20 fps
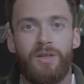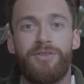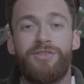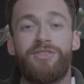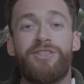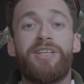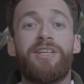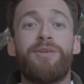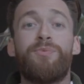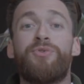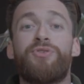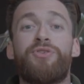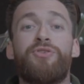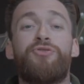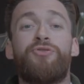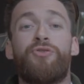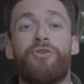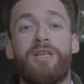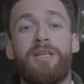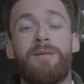Ziggy was a
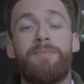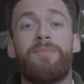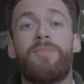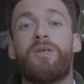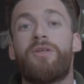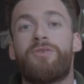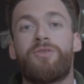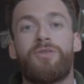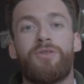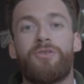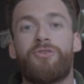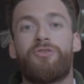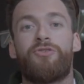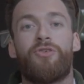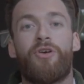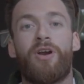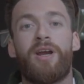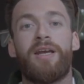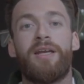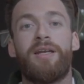dream to
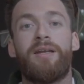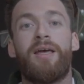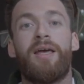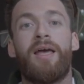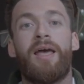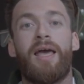train